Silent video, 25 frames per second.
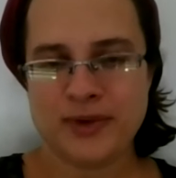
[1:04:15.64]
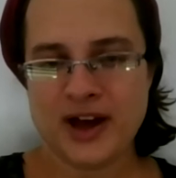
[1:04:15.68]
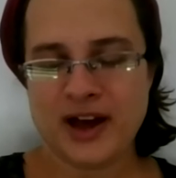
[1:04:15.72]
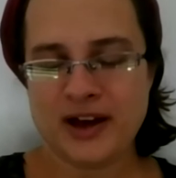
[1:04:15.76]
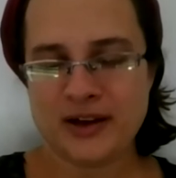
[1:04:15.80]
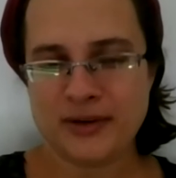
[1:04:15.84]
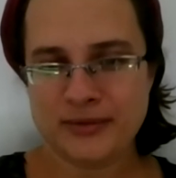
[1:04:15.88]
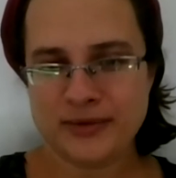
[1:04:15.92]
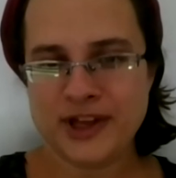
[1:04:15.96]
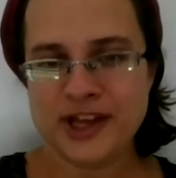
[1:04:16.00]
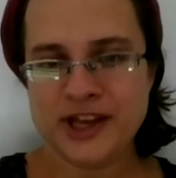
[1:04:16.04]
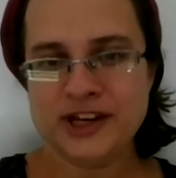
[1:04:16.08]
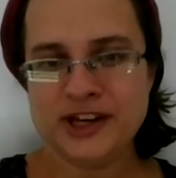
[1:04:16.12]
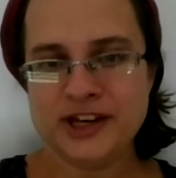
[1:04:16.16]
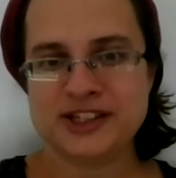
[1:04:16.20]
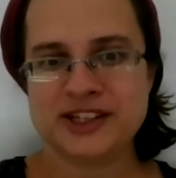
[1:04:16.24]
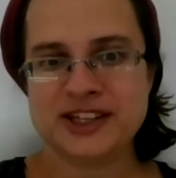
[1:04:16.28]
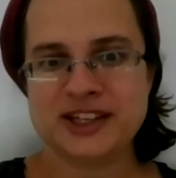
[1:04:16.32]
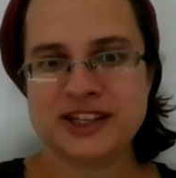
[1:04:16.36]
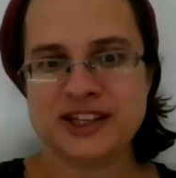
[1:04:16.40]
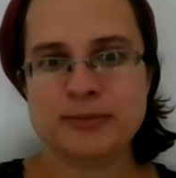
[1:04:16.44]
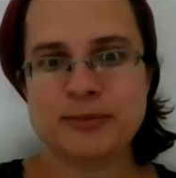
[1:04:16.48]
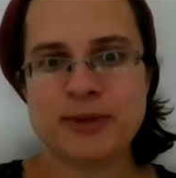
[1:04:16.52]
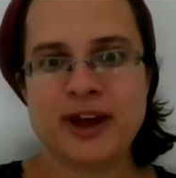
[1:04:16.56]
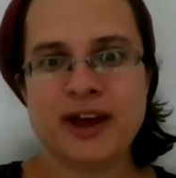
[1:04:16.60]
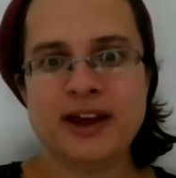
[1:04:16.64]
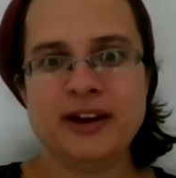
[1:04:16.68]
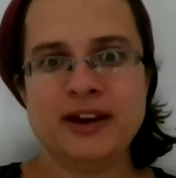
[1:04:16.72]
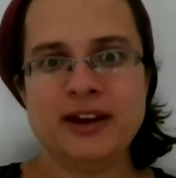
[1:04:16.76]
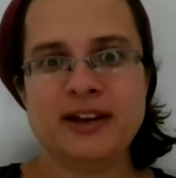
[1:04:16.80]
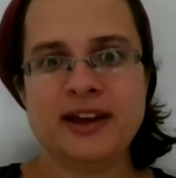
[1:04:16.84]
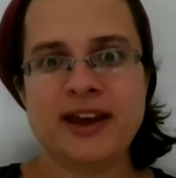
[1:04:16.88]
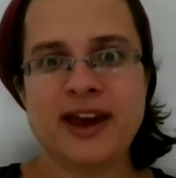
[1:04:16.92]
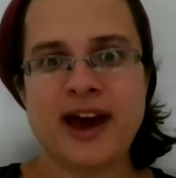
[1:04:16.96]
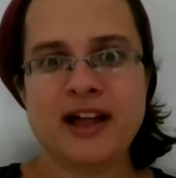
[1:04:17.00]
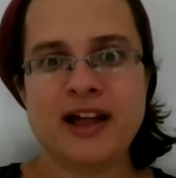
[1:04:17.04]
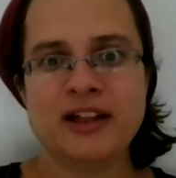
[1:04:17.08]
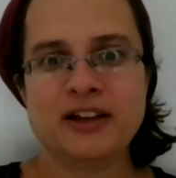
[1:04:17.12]
uh, innocent man,
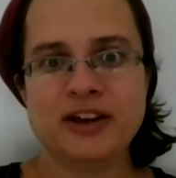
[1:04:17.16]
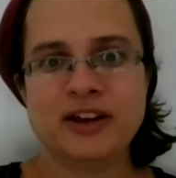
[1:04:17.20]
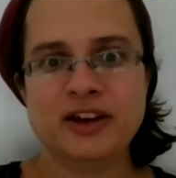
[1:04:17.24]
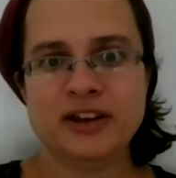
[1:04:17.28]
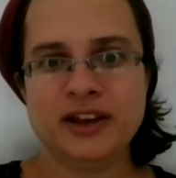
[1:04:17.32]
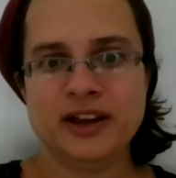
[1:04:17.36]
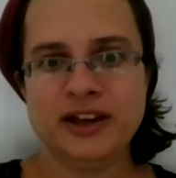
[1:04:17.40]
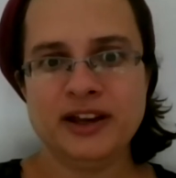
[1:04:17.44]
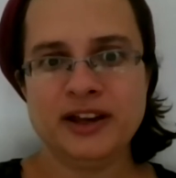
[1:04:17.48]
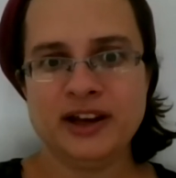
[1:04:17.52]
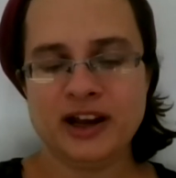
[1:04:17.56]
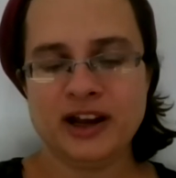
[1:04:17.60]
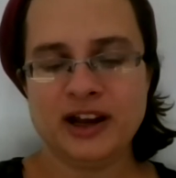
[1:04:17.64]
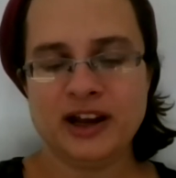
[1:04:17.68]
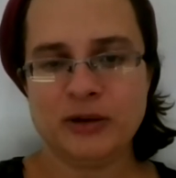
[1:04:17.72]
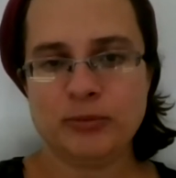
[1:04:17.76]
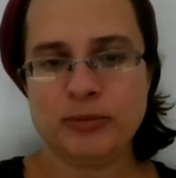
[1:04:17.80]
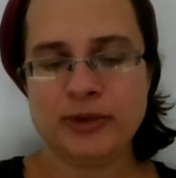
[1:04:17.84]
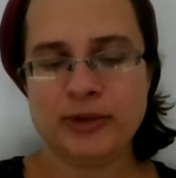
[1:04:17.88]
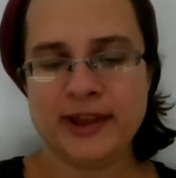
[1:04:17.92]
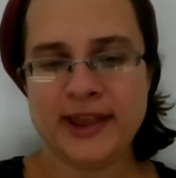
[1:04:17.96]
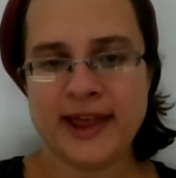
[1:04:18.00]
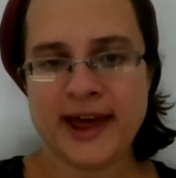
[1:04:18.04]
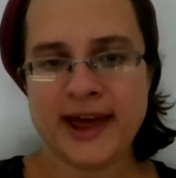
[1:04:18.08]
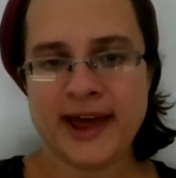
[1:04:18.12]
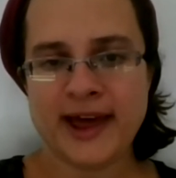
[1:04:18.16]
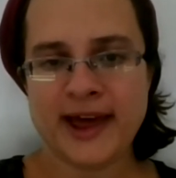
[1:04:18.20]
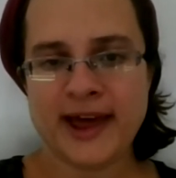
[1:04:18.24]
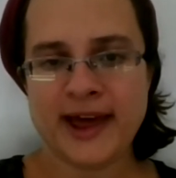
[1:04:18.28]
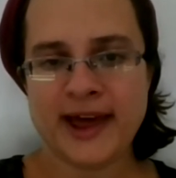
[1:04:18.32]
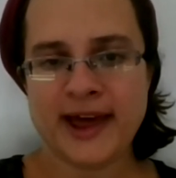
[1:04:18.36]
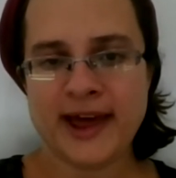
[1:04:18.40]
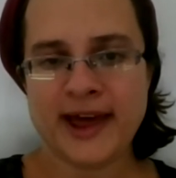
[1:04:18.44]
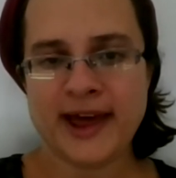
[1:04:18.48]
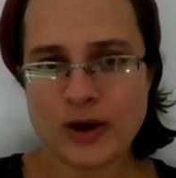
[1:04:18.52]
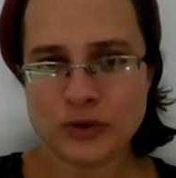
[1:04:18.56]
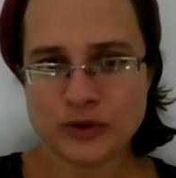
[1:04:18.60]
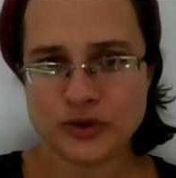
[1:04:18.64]
calculating and planning
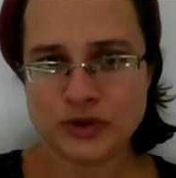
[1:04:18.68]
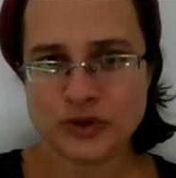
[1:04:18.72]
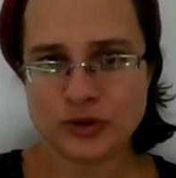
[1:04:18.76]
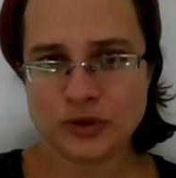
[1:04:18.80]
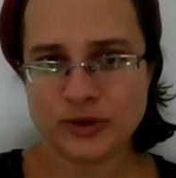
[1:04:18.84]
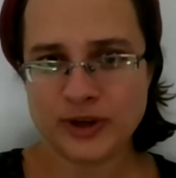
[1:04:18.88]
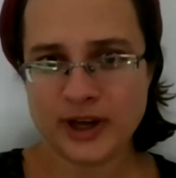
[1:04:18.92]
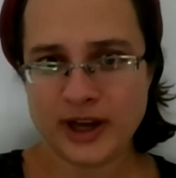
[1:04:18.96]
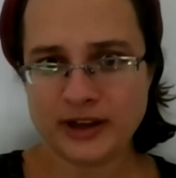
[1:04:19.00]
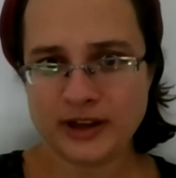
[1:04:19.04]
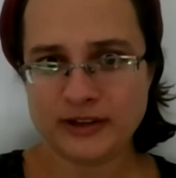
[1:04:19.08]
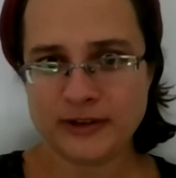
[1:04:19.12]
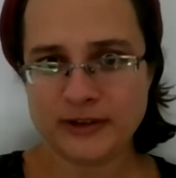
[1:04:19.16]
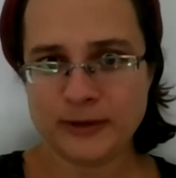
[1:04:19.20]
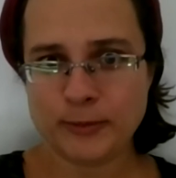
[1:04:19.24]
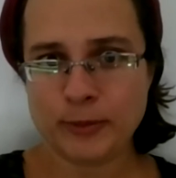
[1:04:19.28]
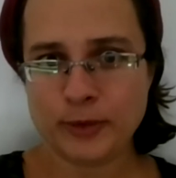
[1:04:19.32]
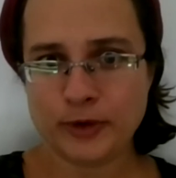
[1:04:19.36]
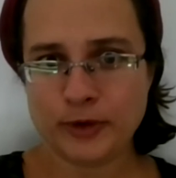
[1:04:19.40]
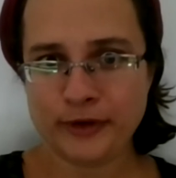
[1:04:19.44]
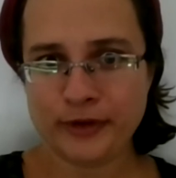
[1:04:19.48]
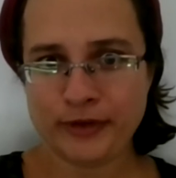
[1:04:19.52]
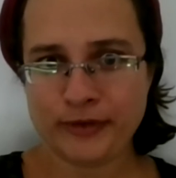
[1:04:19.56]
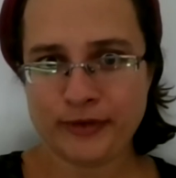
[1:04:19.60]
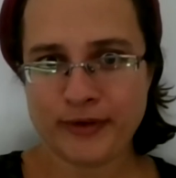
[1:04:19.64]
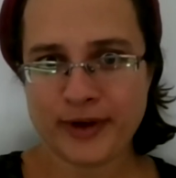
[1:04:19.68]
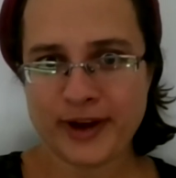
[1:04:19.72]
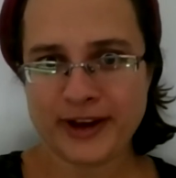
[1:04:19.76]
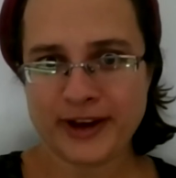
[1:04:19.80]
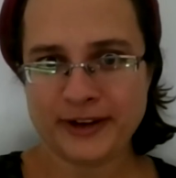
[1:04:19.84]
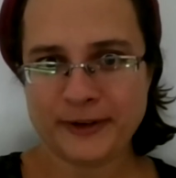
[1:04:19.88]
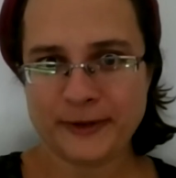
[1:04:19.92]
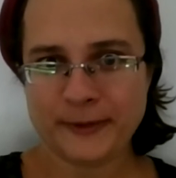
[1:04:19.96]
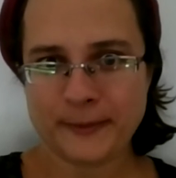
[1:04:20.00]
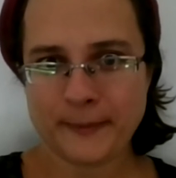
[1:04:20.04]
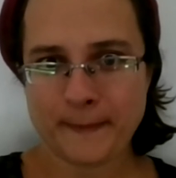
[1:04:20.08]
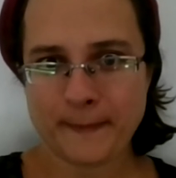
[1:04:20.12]
how to get the birthright.